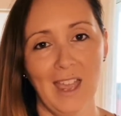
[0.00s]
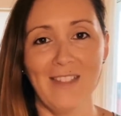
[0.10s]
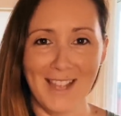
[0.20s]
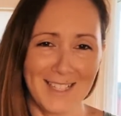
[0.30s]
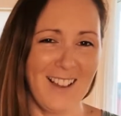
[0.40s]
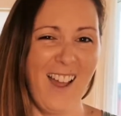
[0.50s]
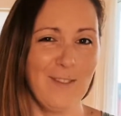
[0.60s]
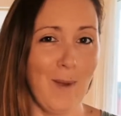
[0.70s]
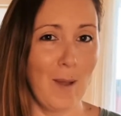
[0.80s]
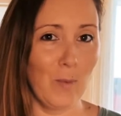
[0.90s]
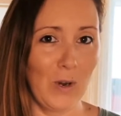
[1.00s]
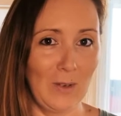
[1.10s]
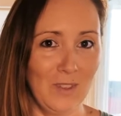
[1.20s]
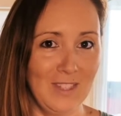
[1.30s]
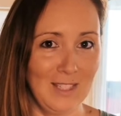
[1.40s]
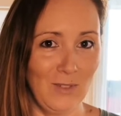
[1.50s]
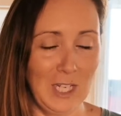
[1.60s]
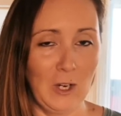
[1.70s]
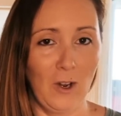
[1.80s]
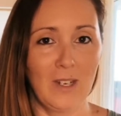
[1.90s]
And that's kind of my point with this
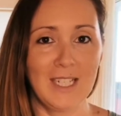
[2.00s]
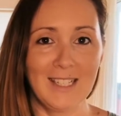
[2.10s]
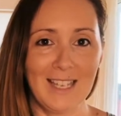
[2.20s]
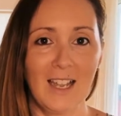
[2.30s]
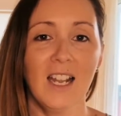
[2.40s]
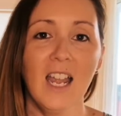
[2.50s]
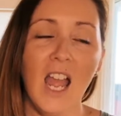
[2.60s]
video, is that,